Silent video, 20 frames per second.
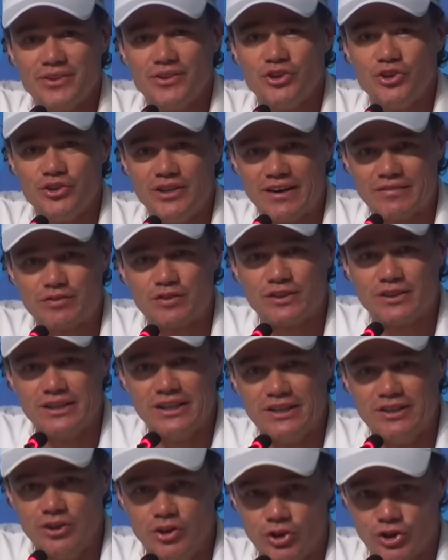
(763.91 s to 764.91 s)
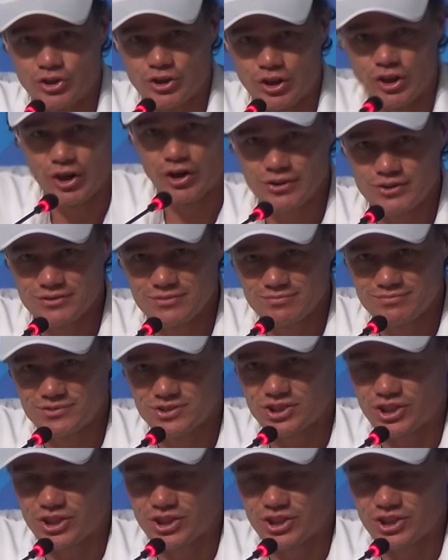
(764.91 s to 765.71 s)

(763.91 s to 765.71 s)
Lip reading: you definitely learn a lot.